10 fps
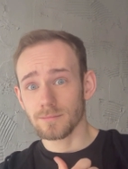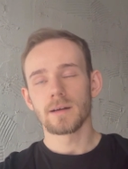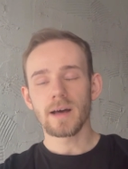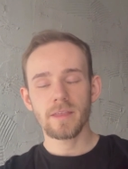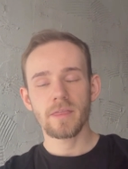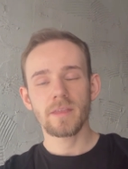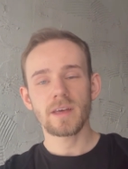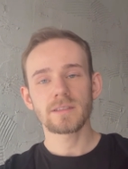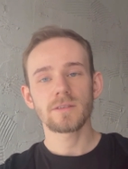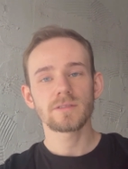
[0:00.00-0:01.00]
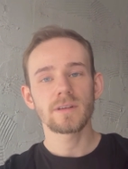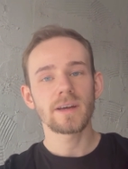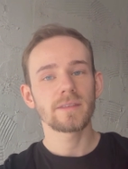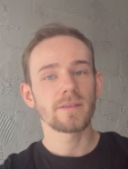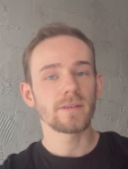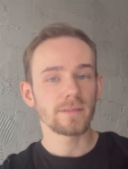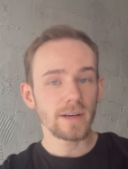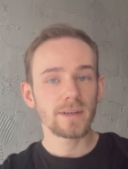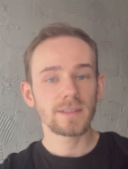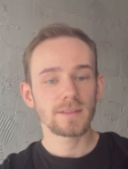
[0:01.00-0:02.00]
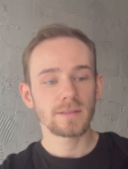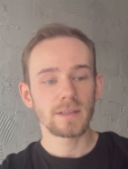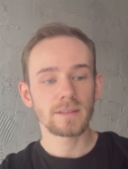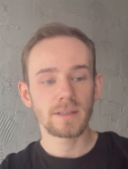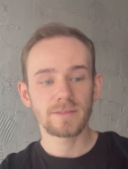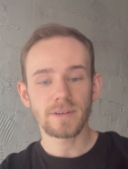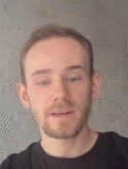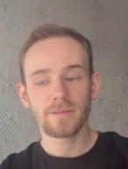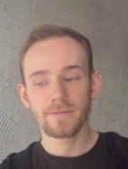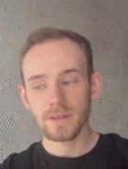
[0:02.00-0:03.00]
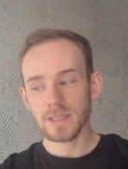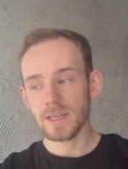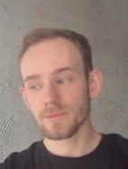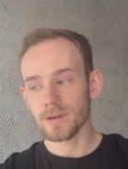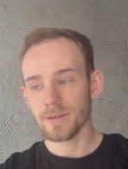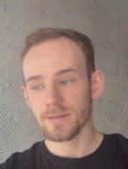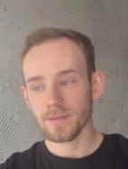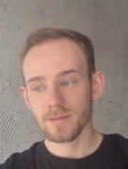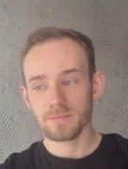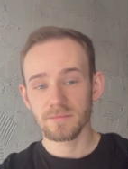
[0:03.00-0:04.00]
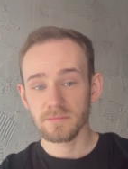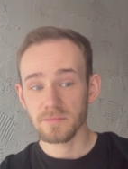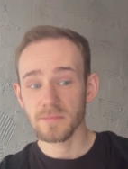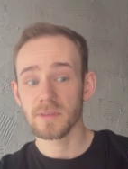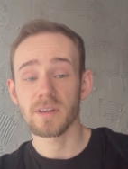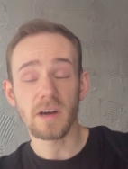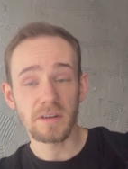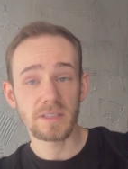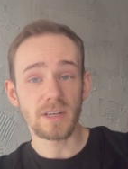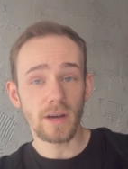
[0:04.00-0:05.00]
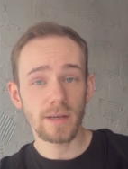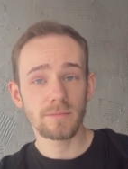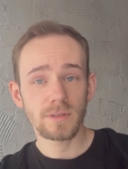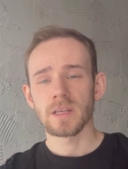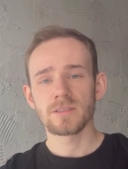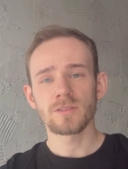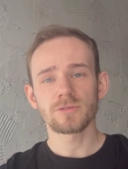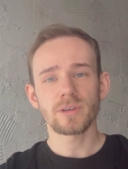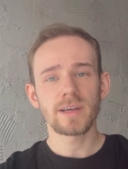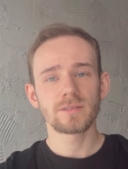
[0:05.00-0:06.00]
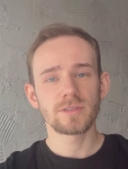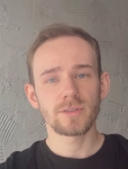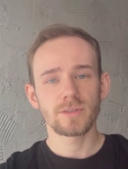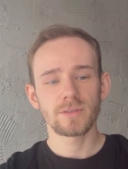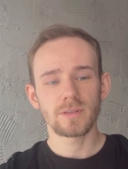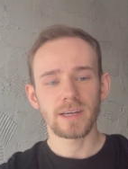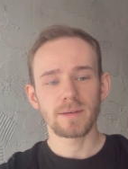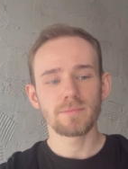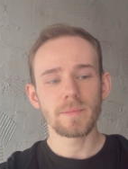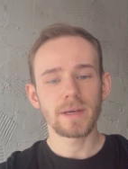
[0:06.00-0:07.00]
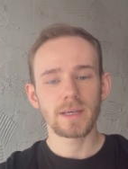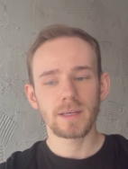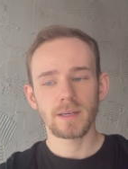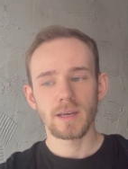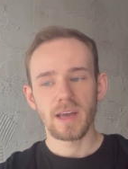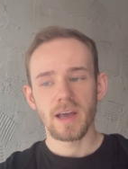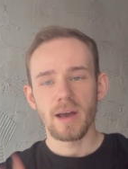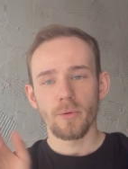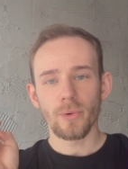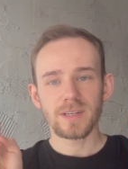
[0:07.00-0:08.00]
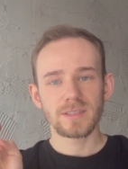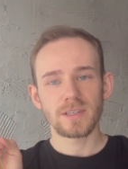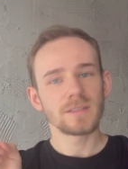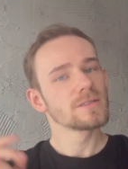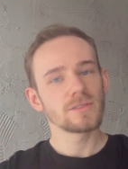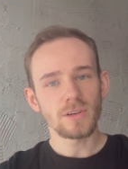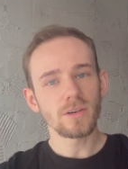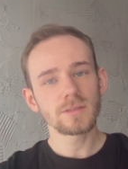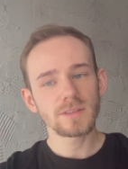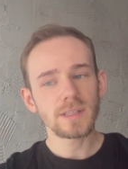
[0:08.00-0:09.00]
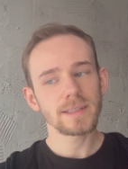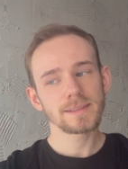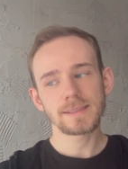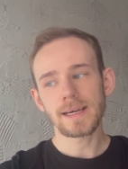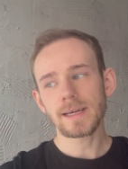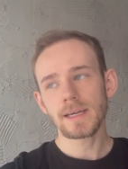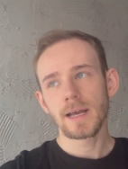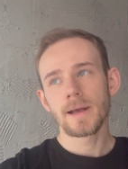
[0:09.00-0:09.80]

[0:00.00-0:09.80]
Other than that, I also like the lyrics. It is very fitting with the current times. It's not trying to like mimic Western songs, let's say,